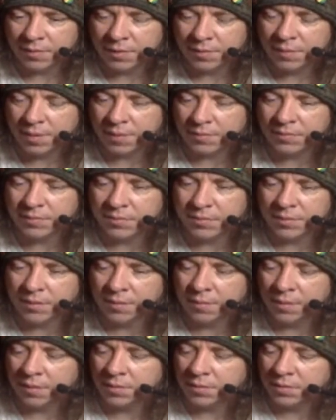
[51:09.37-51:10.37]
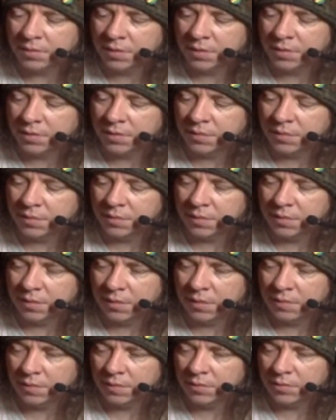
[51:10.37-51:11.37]
sometimes most of these
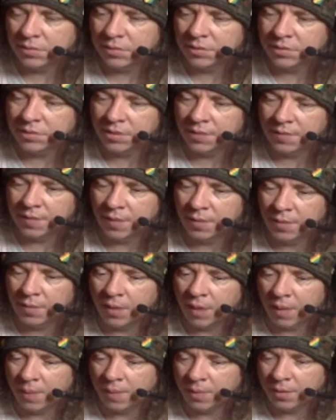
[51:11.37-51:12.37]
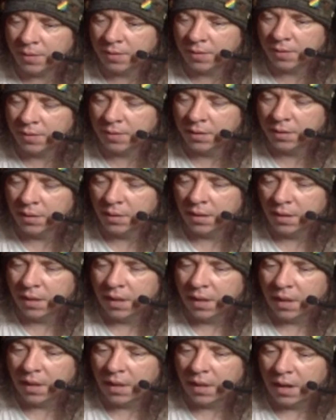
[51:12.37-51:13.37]
stuff that really happened.
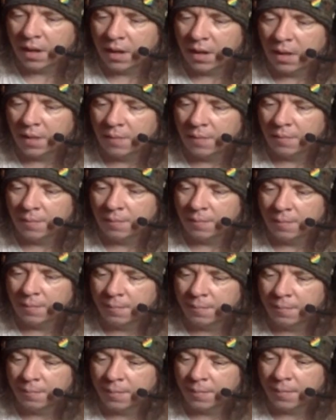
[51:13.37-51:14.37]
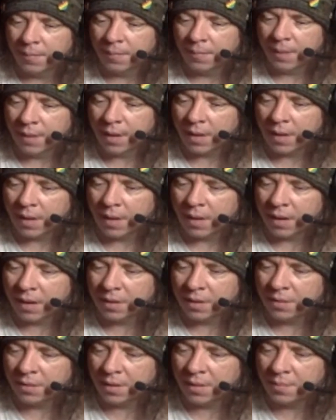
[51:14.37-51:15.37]
Um,
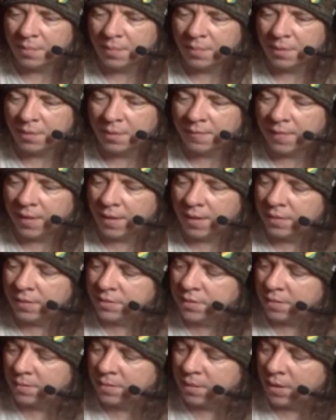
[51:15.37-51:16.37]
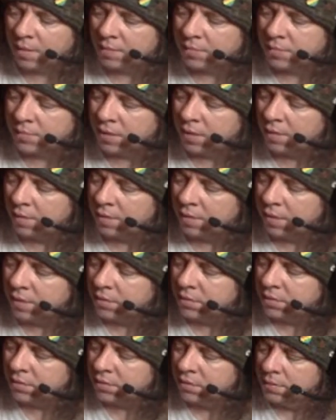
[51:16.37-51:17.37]
do I believe that sometimes that
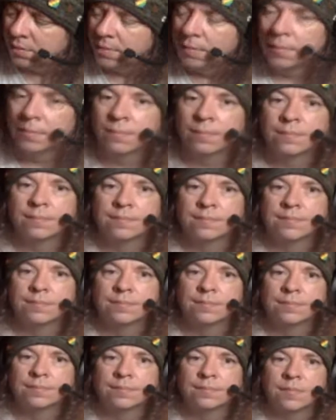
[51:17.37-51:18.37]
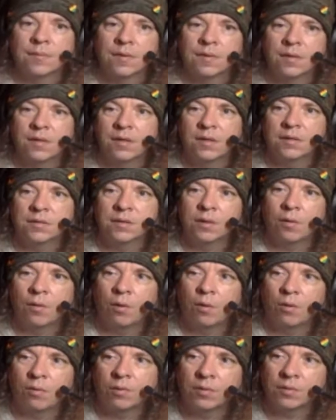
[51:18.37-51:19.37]
these this
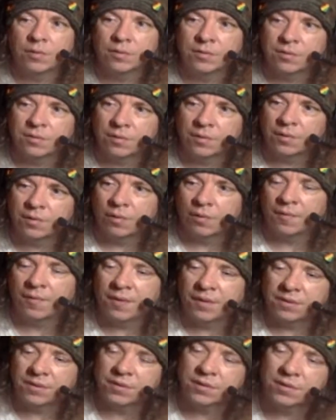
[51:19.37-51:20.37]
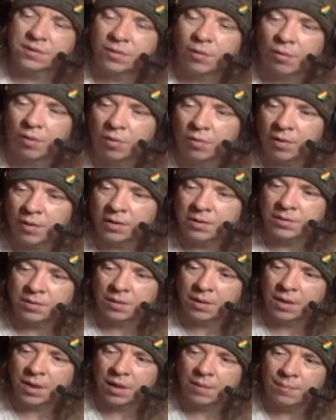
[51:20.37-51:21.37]
oral
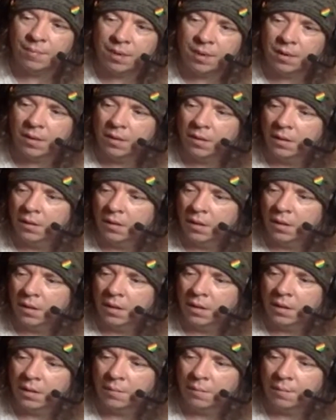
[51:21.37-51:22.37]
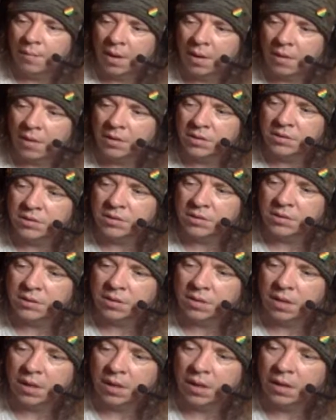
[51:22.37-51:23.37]
history can be
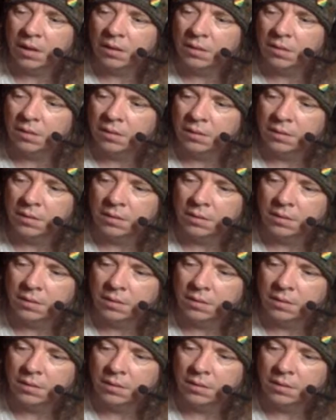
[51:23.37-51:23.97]
embellished and